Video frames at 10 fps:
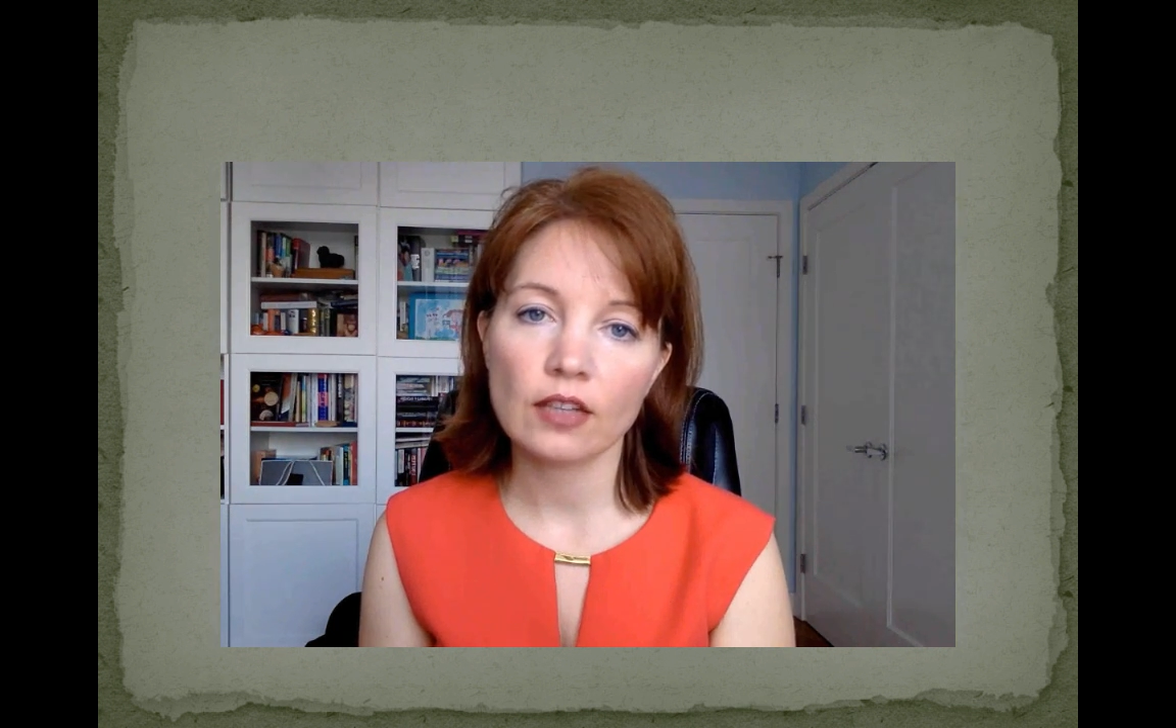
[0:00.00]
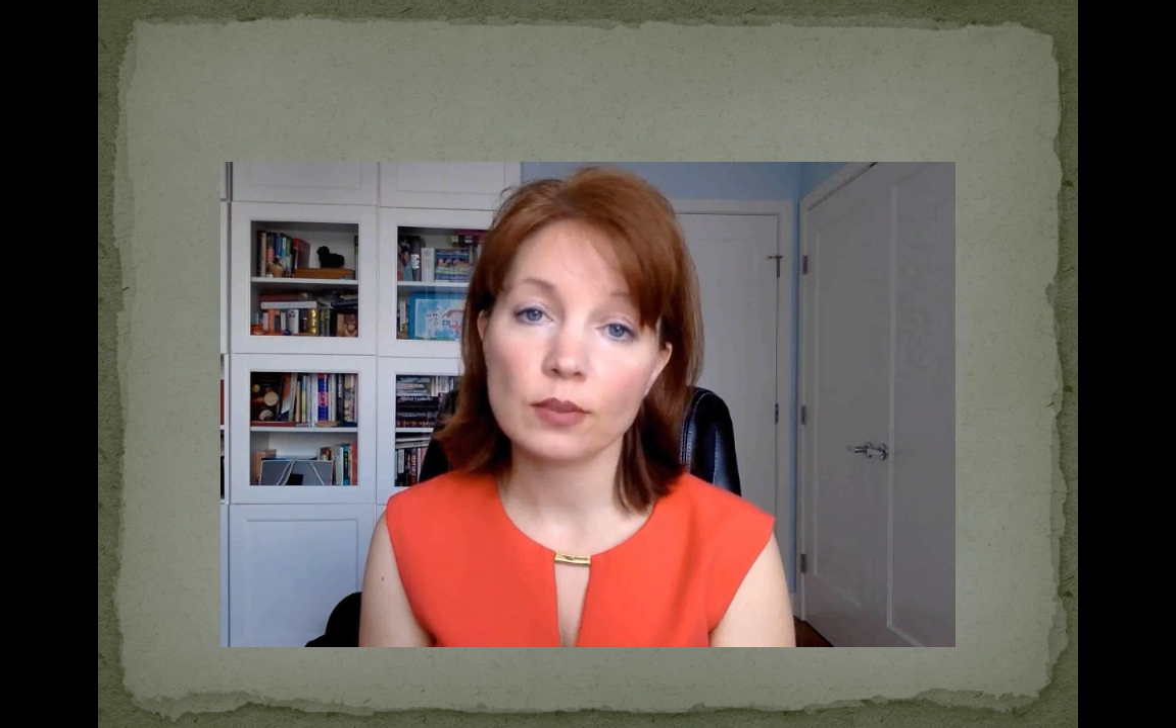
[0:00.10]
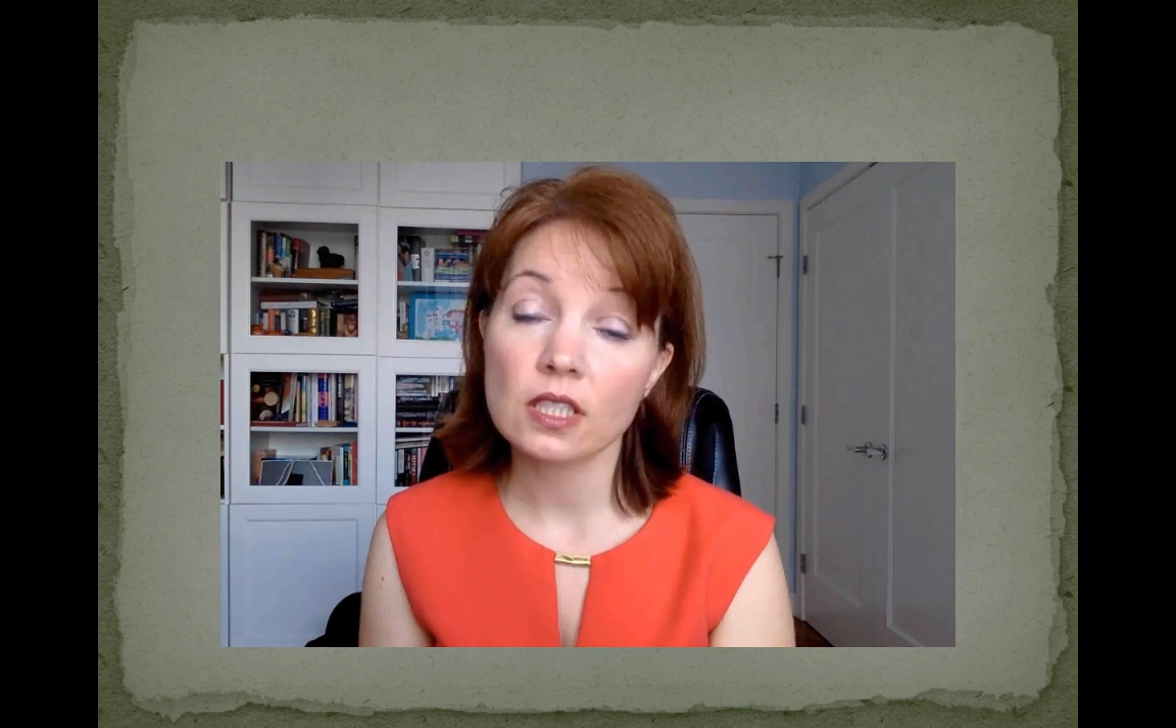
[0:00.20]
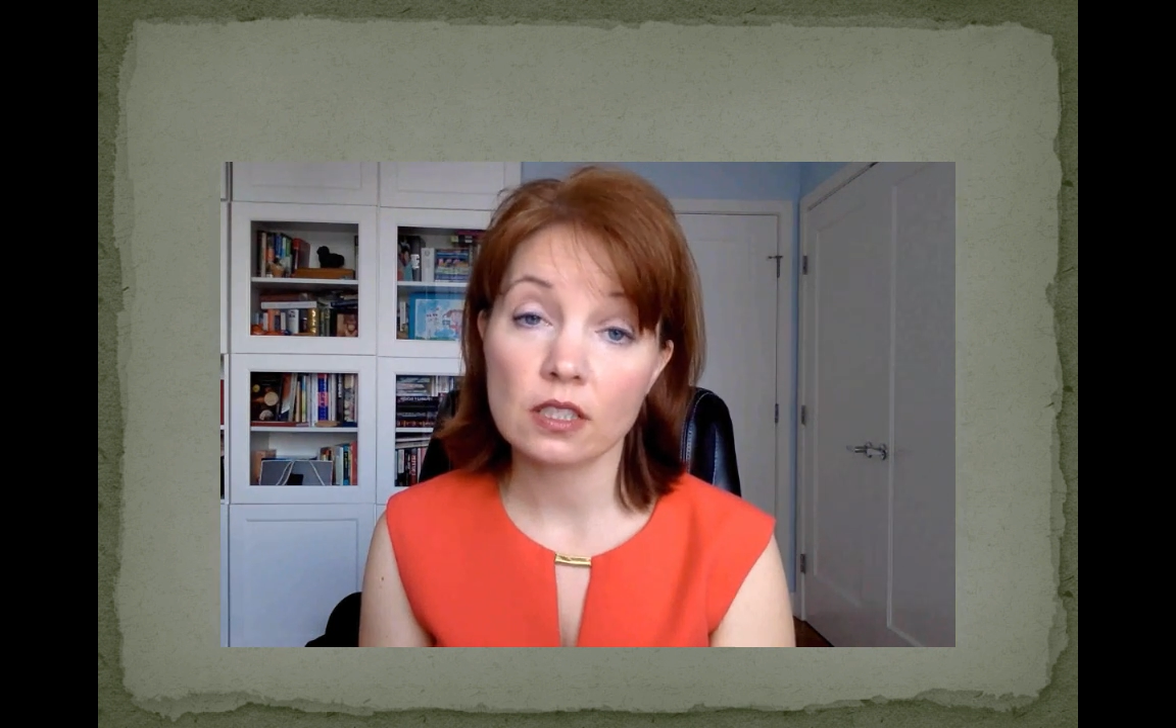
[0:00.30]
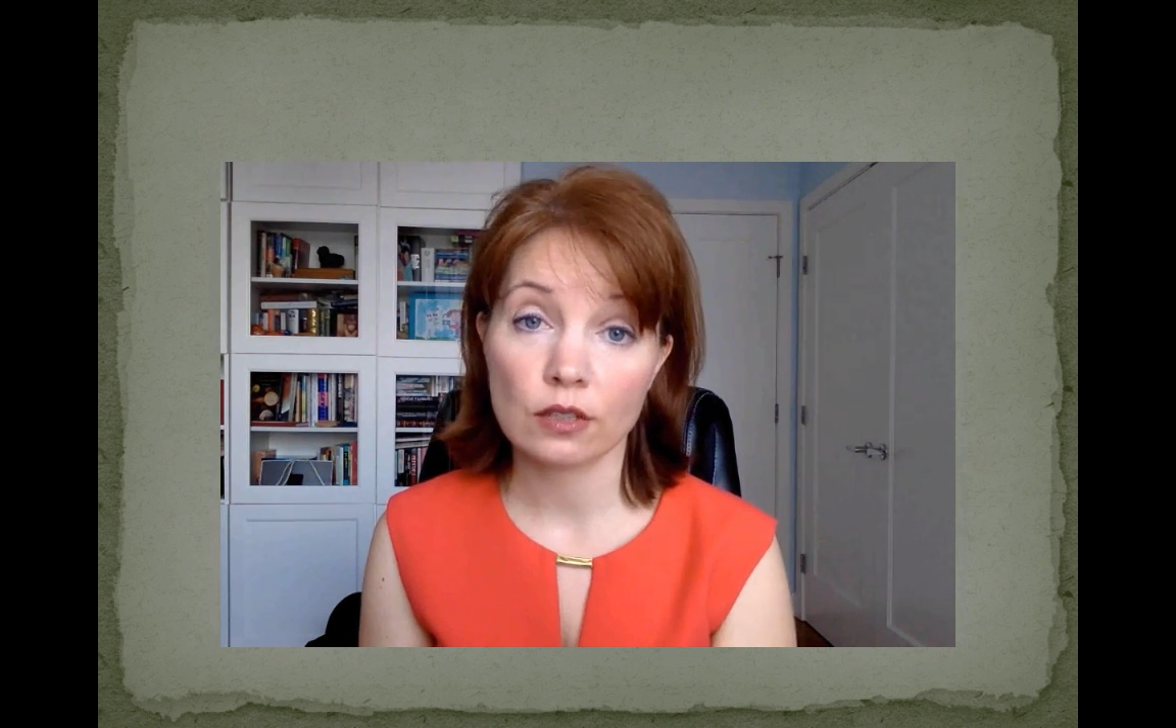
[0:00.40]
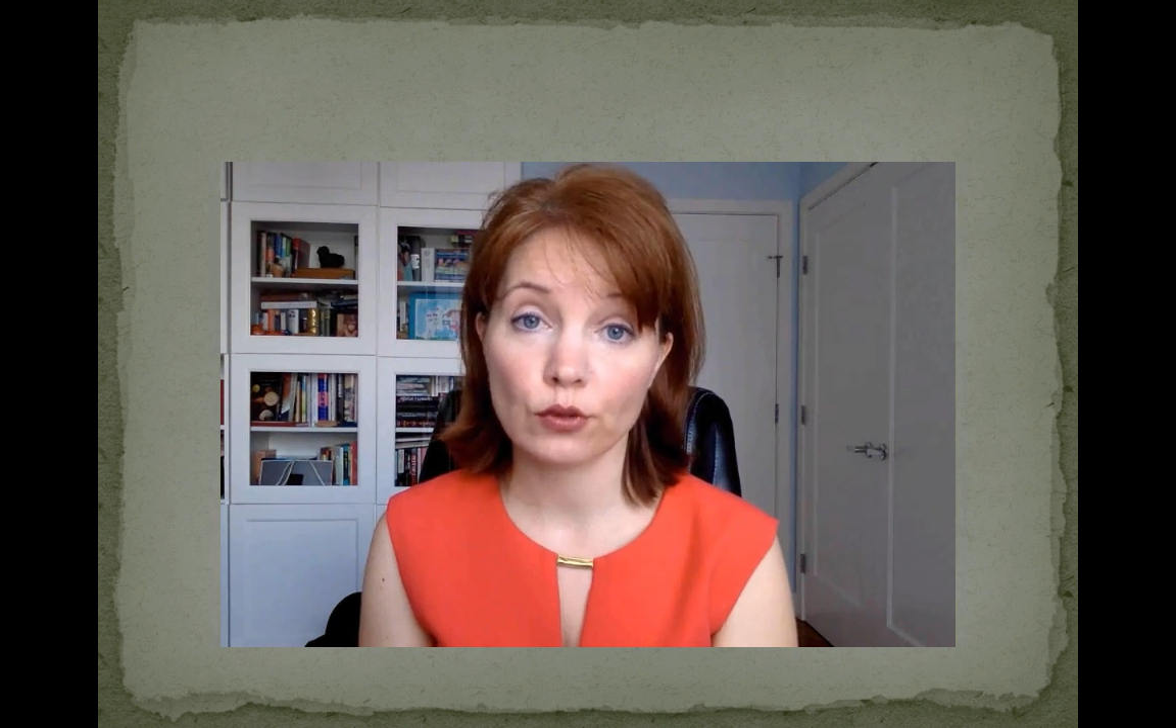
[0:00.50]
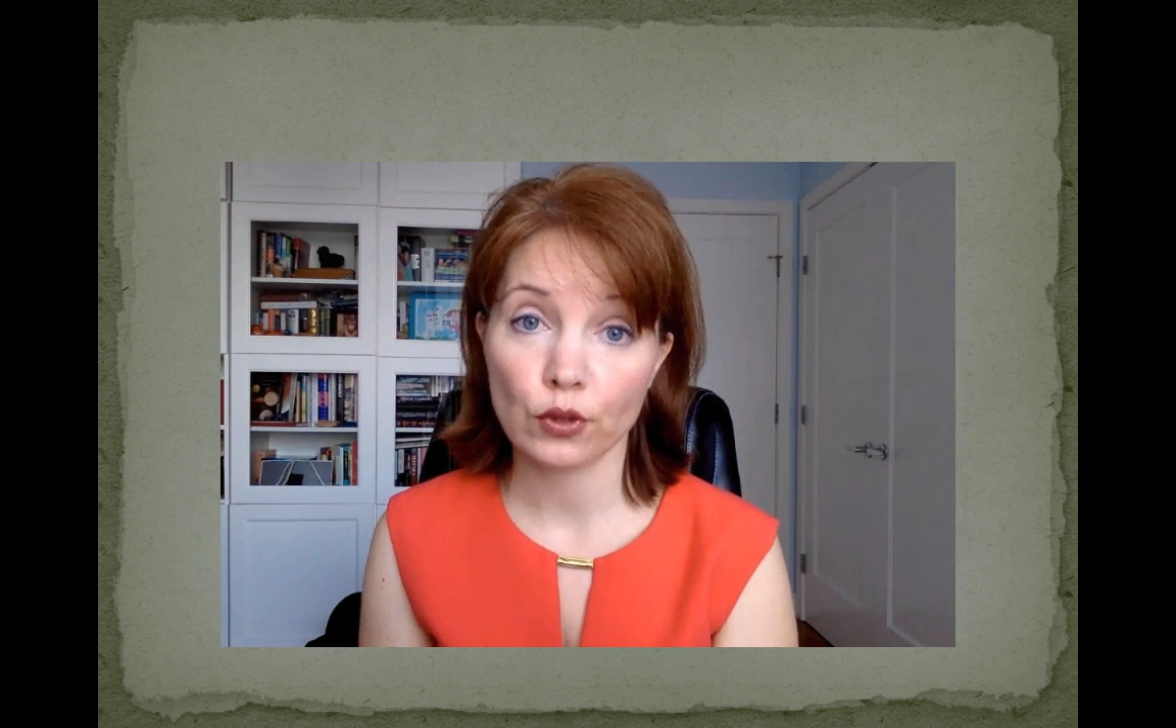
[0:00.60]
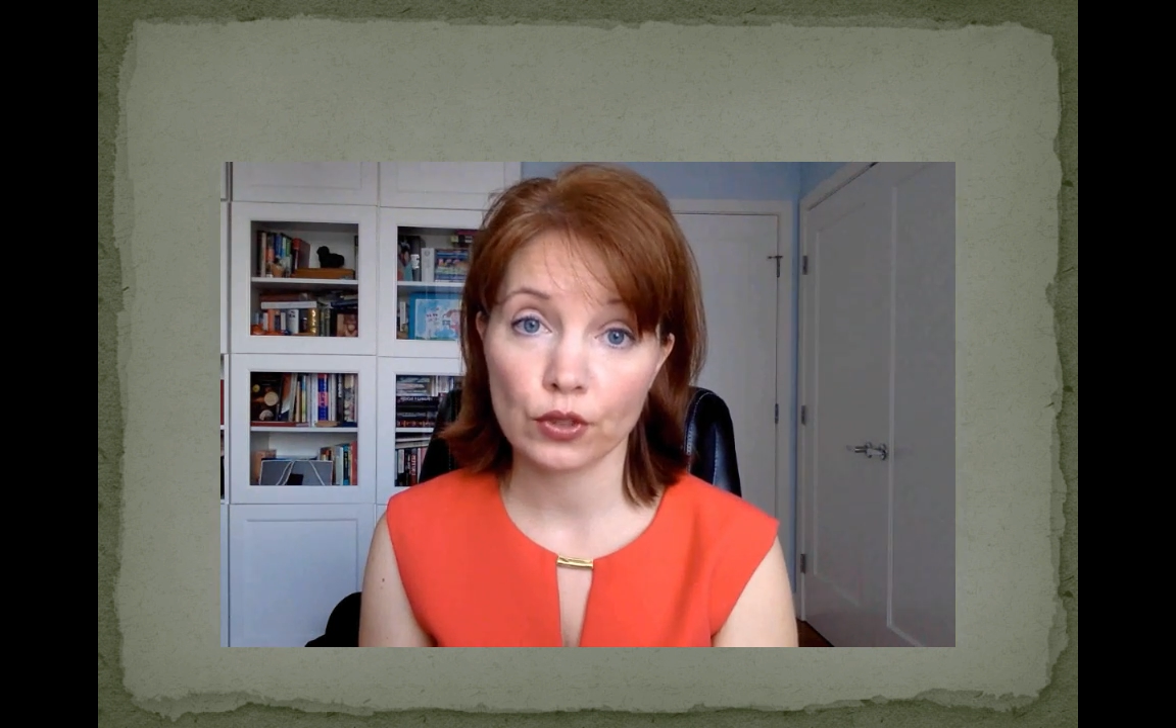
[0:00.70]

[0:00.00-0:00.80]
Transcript: has been teaching for